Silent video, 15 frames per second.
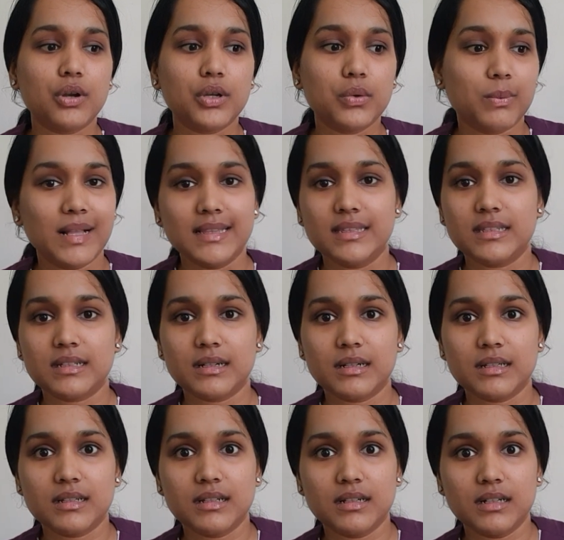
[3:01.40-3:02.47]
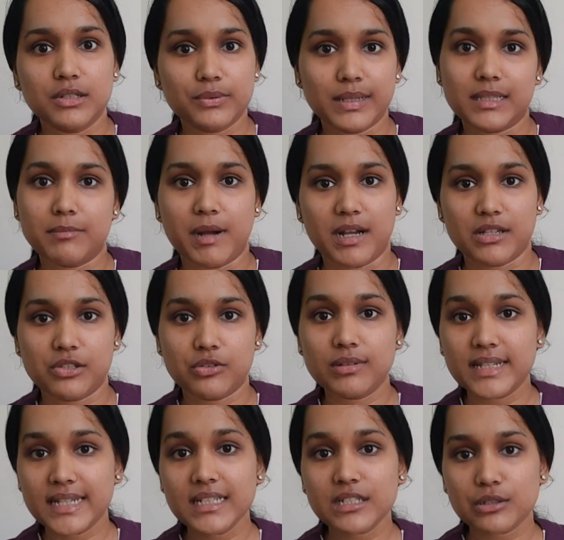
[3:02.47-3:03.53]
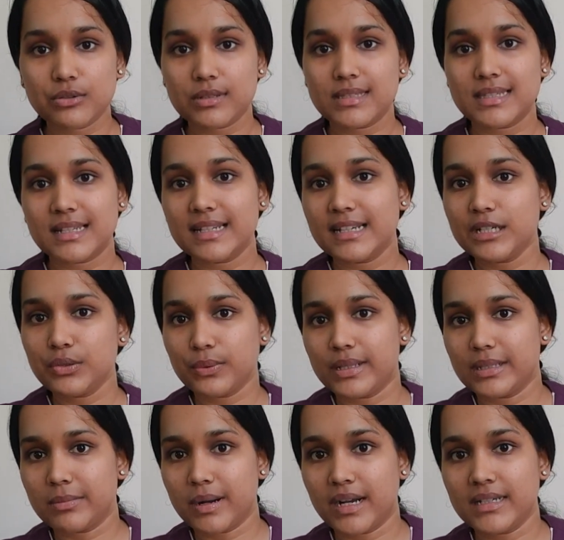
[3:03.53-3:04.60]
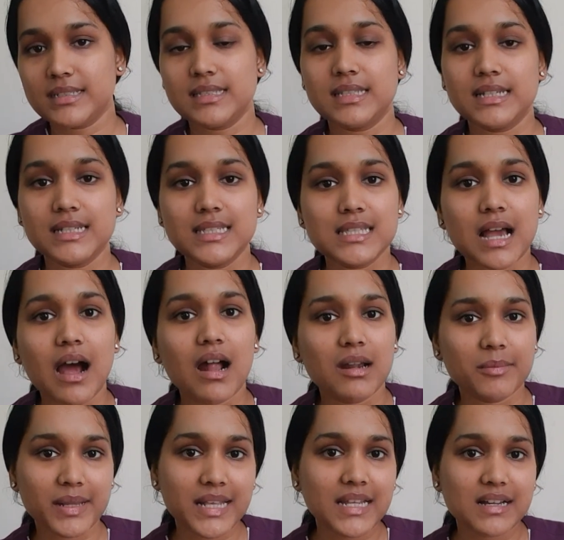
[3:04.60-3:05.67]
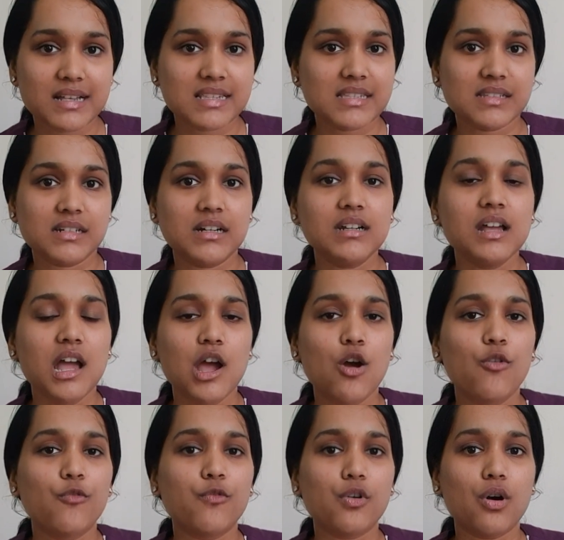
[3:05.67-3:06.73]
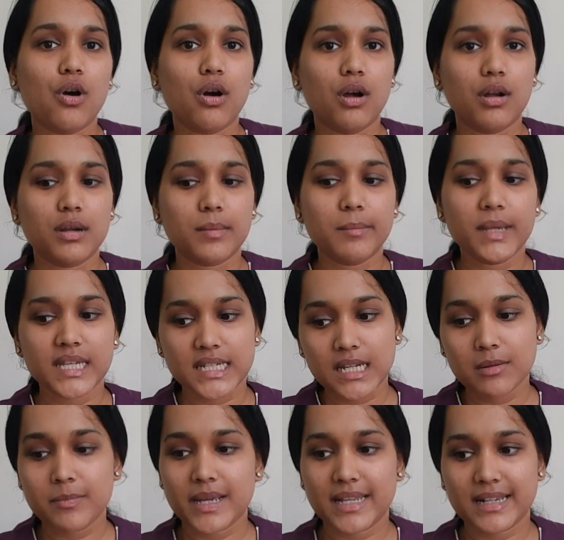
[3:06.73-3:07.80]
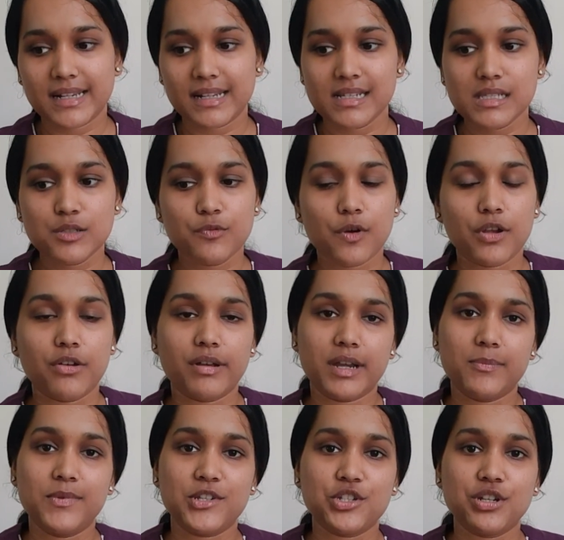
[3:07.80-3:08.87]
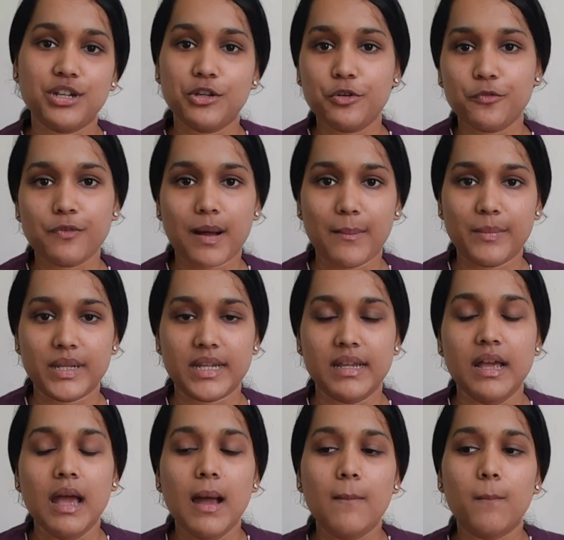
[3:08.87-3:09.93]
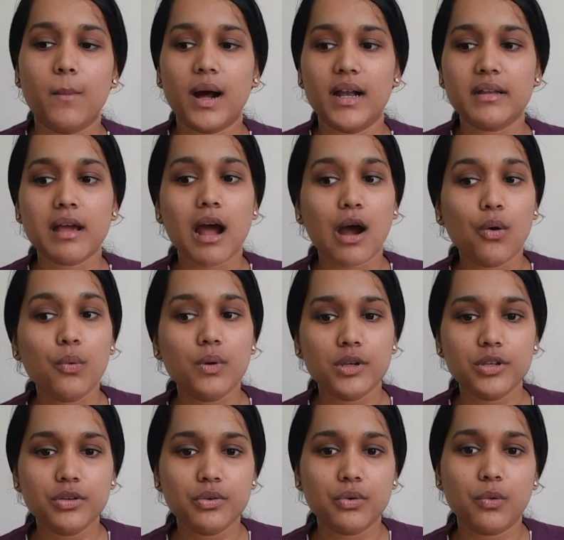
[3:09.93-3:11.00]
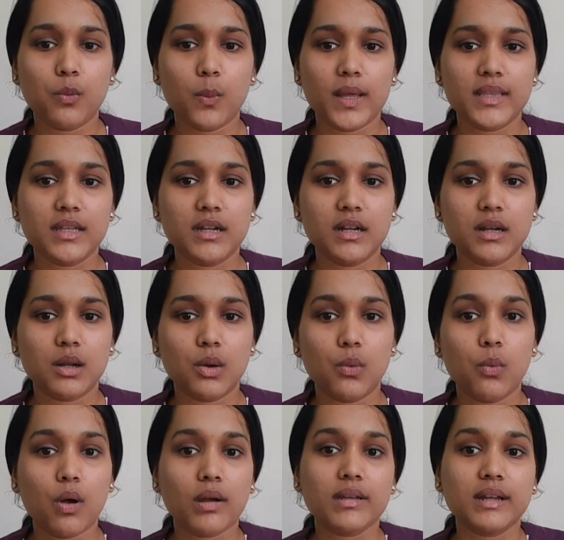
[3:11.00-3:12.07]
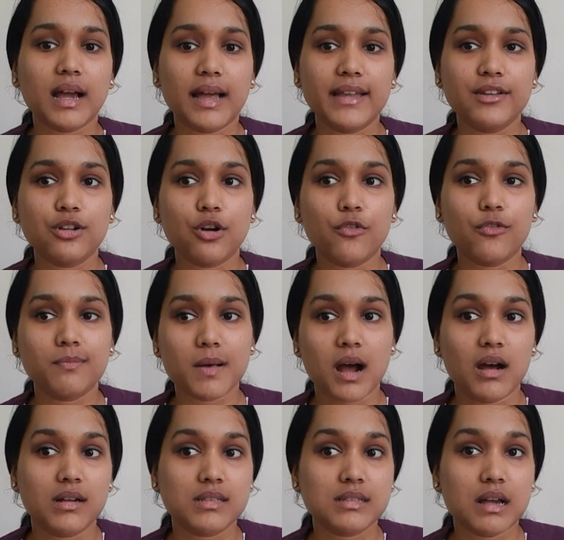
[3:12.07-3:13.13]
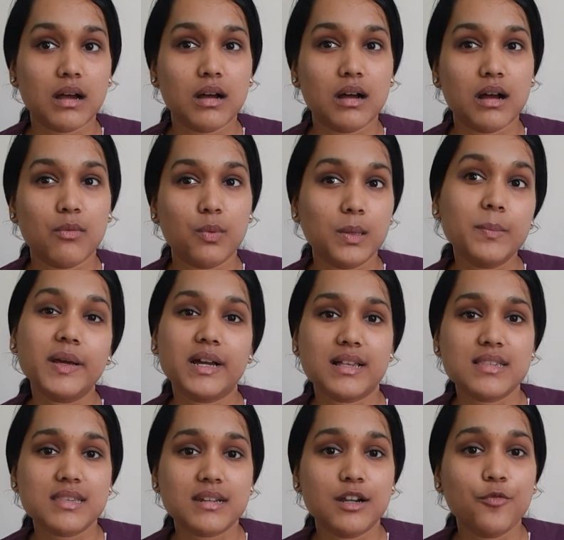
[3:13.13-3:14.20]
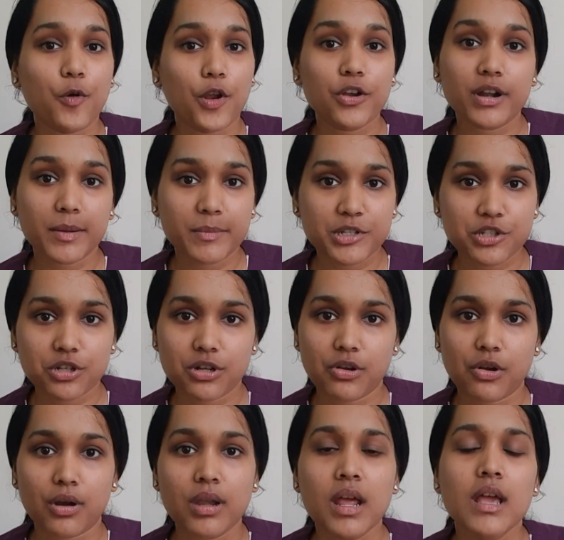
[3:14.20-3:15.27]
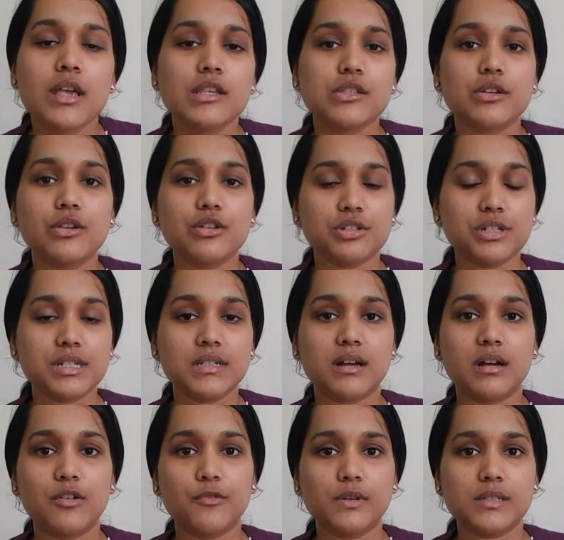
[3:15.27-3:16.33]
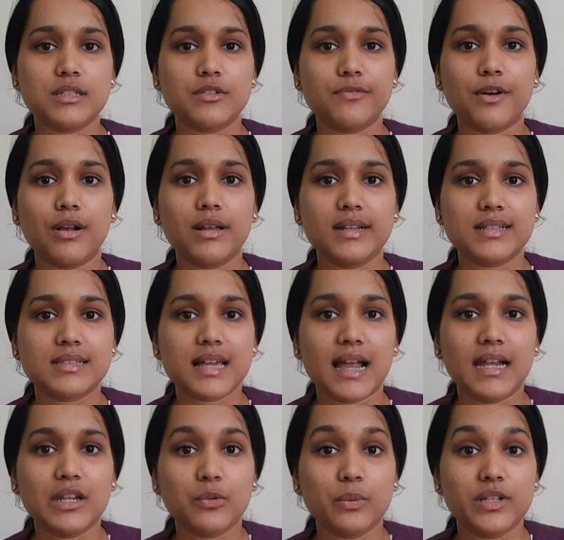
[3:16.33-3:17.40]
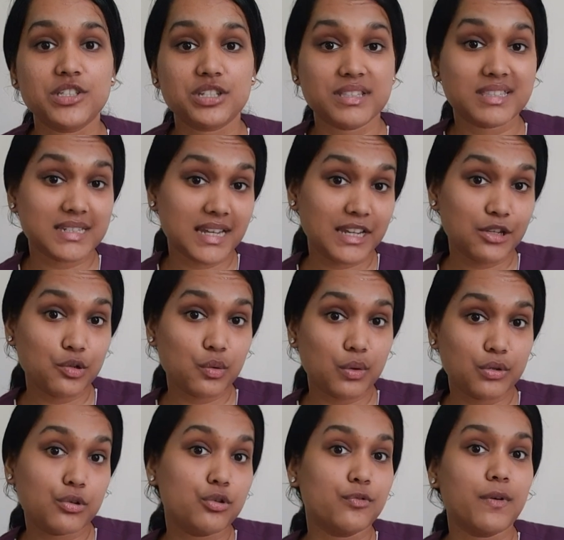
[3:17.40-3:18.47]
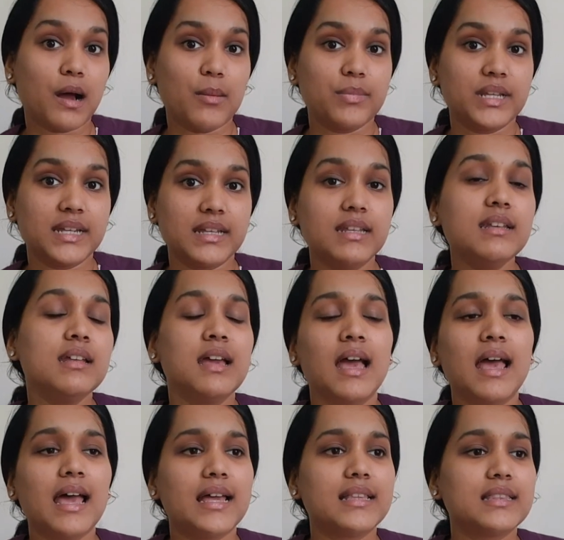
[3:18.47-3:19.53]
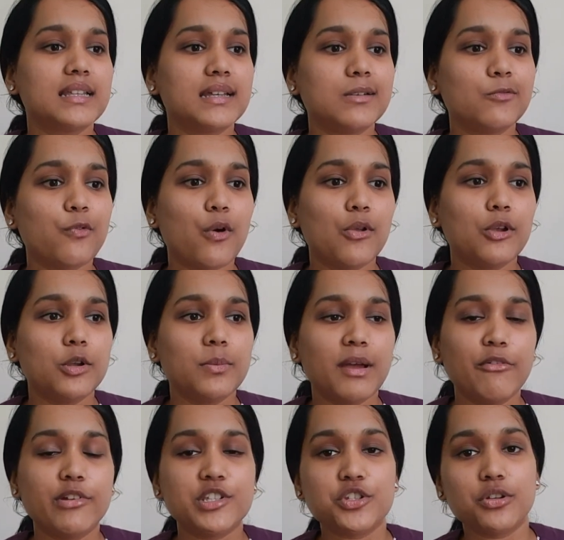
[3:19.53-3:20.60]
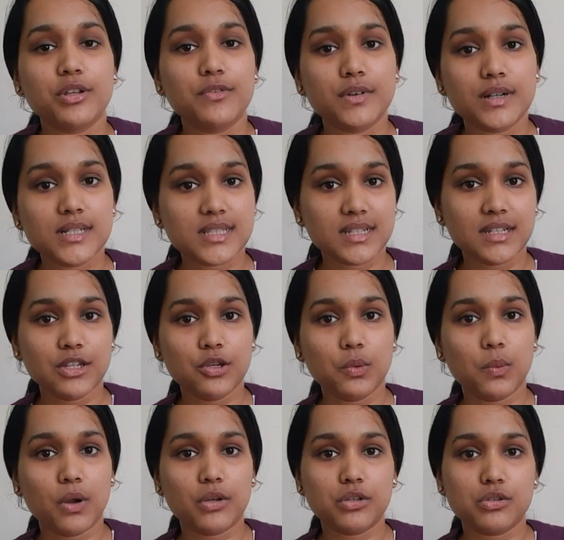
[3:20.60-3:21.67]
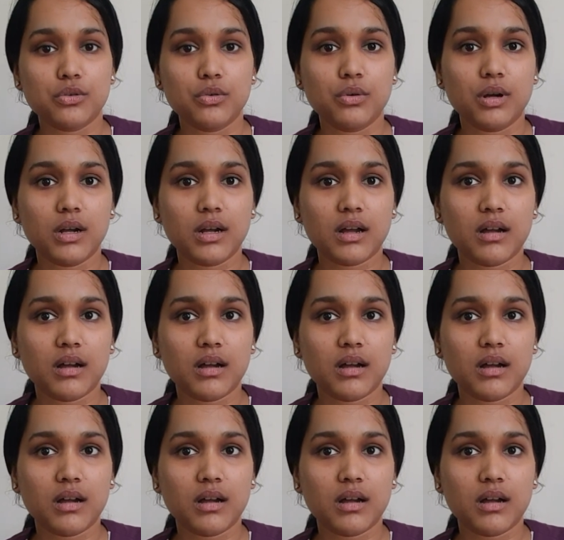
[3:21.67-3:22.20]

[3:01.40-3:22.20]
12th marks. So NEET, good set and 12th marks, these are mainly considered for making merit list for your admission into PharmD. But how would you know whether what kind of marks will be considered for your admission or not? So you should first of all decide which state you want to do PharmD in, and then followed by which university you want to